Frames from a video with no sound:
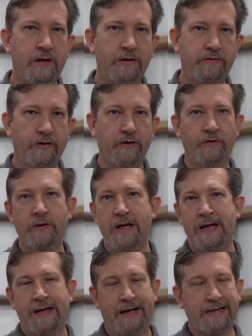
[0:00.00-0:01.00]
So
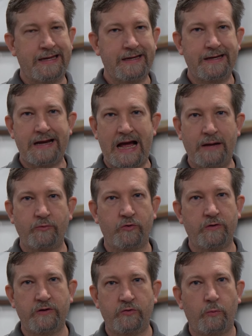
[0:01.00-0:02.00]
again, I'm
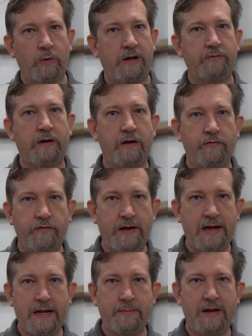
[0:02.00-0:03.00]
Chris with White Rhino
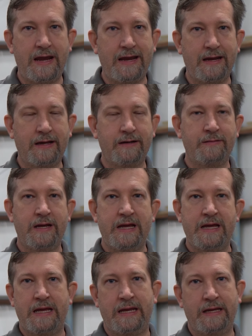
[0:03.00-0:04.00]
Fab, and
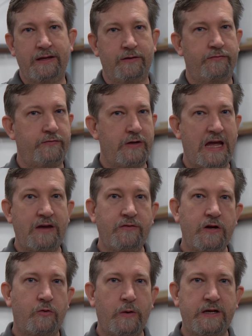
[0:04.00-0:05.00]
if you have
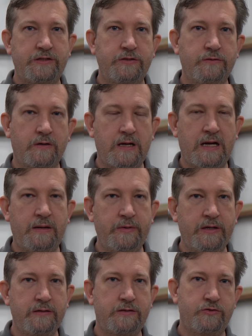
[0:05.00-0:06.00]
any questions or
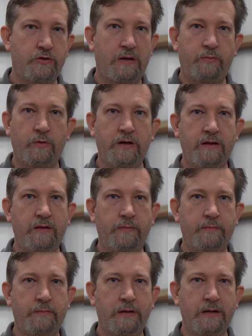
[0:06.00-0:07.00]
comments, drop one
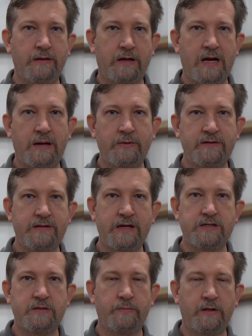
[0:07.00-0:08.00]
in the comment
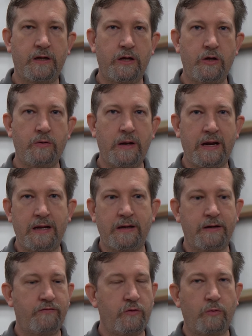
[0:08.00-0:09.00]
section below.
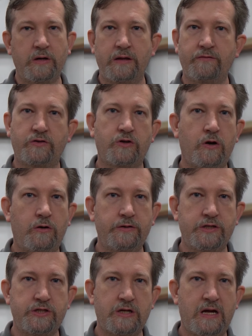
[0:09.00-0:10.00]
And if you want to give us a call at
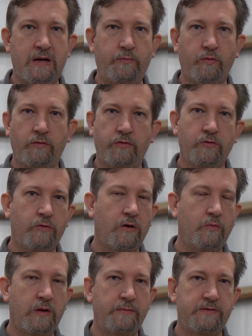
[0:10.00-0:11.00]
the shop or through our
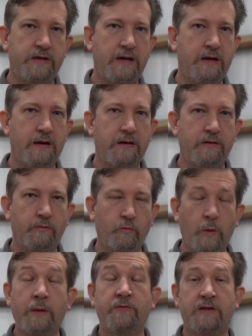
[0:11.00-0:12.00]
website
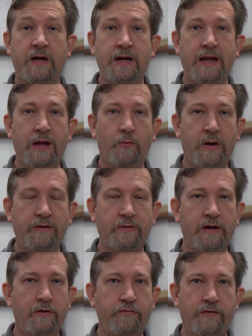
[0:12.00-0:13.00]
at
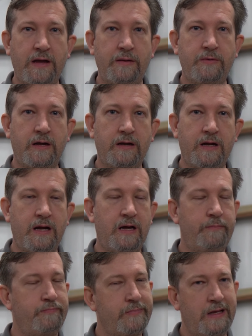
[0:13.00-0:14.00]

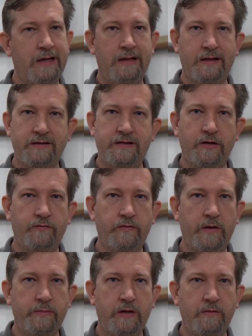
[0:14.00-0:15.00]
whiterhinofab.com, let's hear
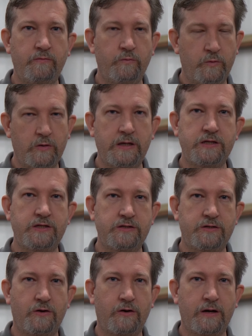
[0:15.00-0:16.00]
from you. We'll get you
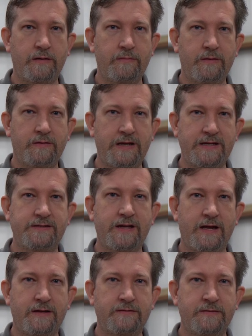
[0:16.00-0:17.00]
started. Thanks,
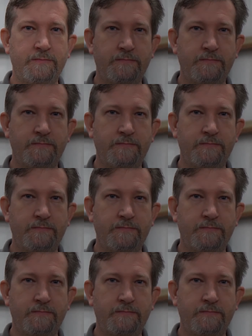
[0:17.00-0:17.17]
guys.